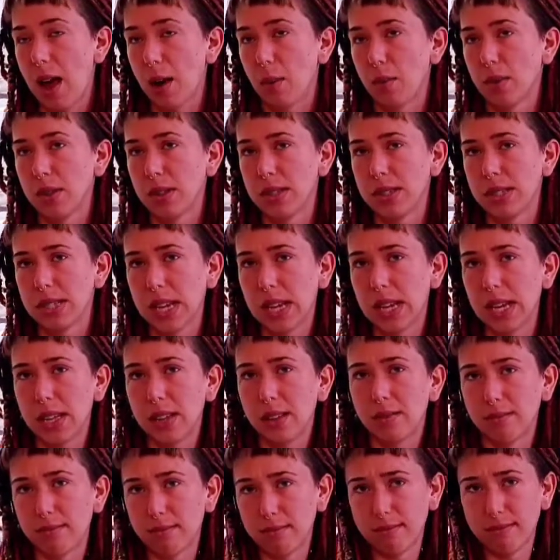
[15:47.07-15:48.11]
would say
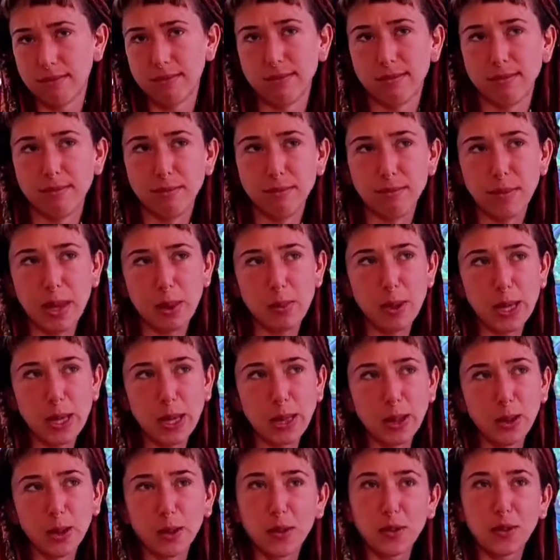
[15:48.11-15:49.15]
maybe
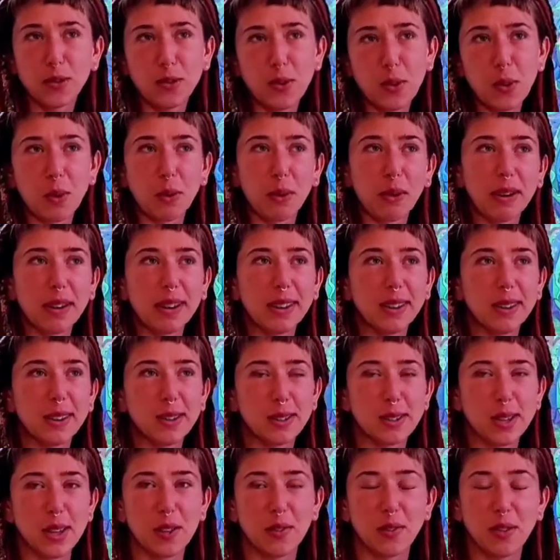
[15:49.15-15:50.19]
look forward,
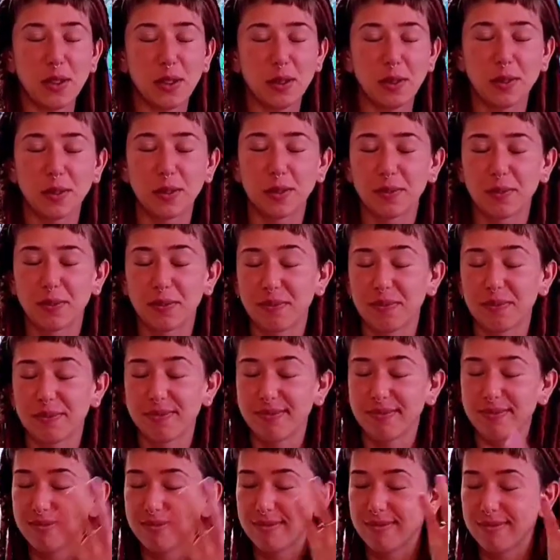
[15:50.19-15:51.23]
if you
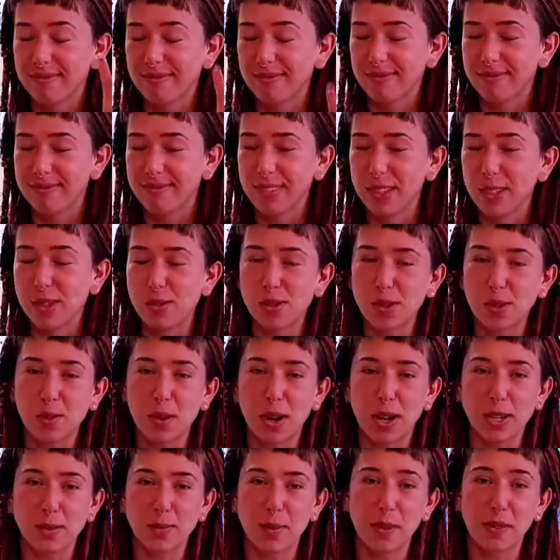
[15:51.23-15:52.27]
usually
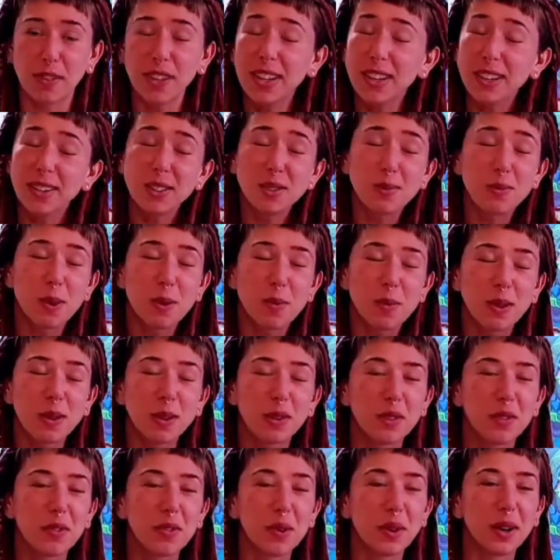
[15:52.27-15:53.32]
watch my videos, maybe
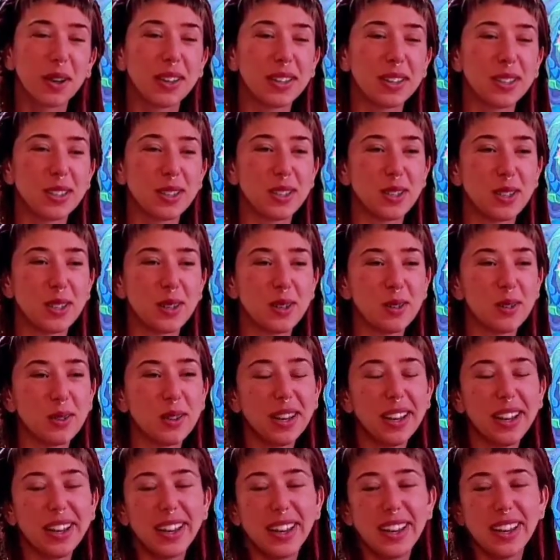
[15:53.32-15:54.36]
look forward to
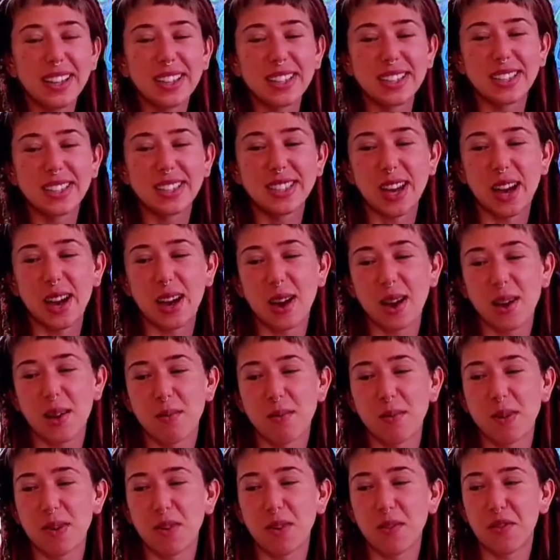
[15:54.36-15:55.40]

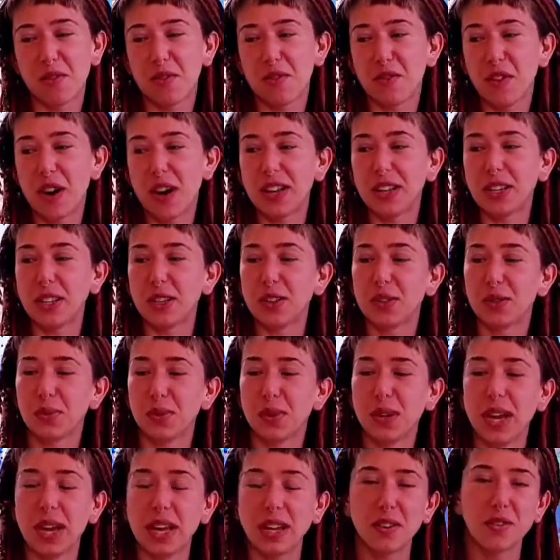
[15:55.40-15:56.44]
some fun
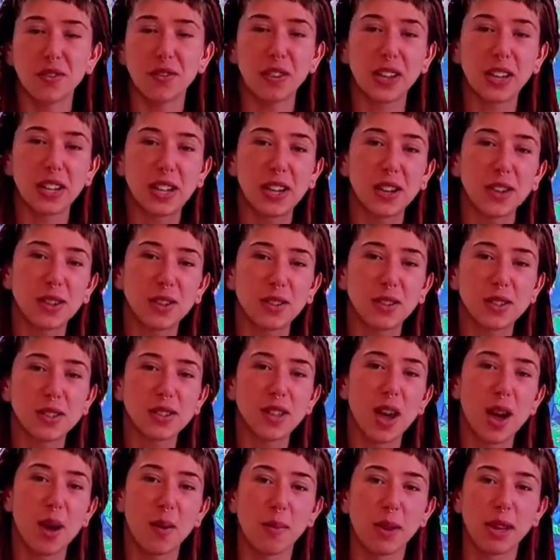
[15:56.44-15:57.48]
creative videos
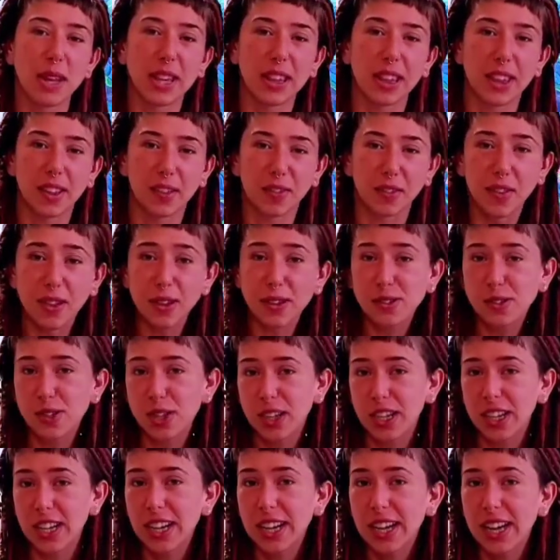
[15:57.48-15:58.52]
coming in the
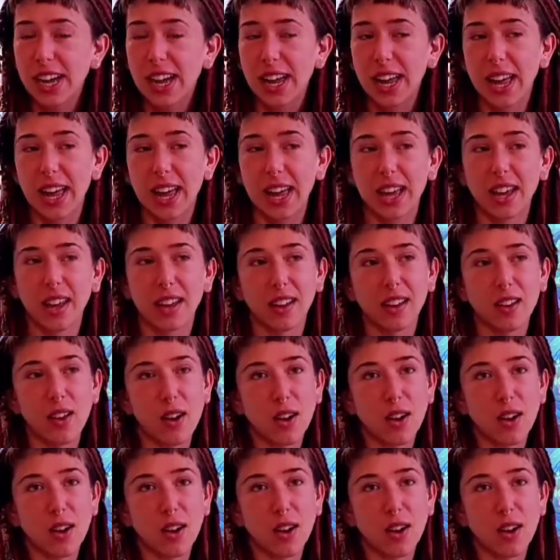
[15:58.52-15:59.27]
future, and